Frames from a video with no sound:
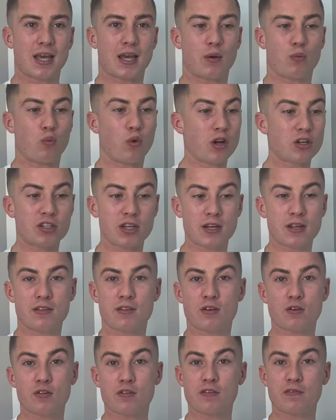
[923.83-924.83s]
watch any of the
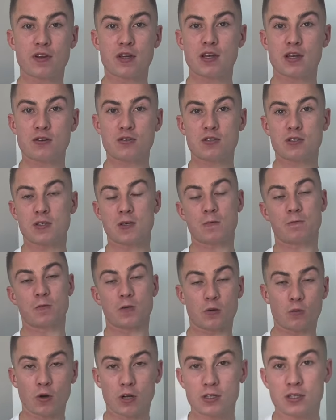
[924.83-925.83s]
other videos if you
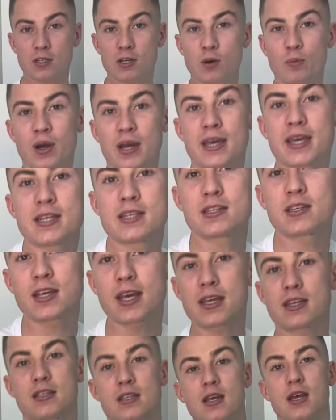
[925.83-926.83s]
want to know my
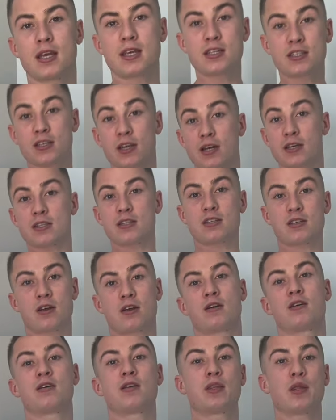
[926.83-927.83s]
insight insights
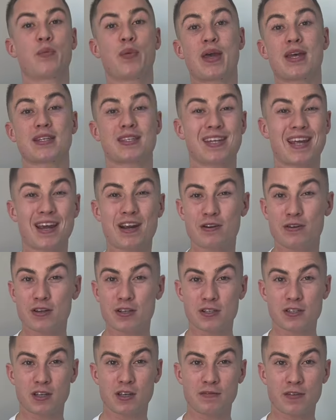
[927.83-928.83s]
on the best areas
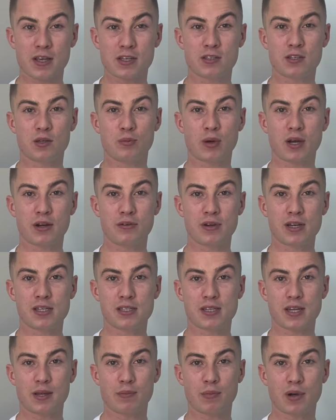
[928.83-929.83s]
to invest in Dubai real
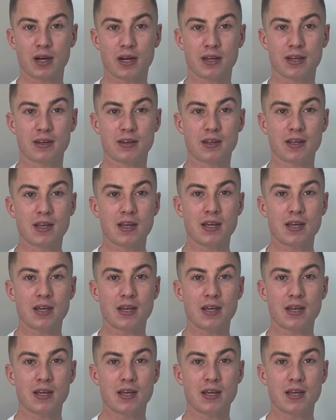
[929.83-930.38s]
estate market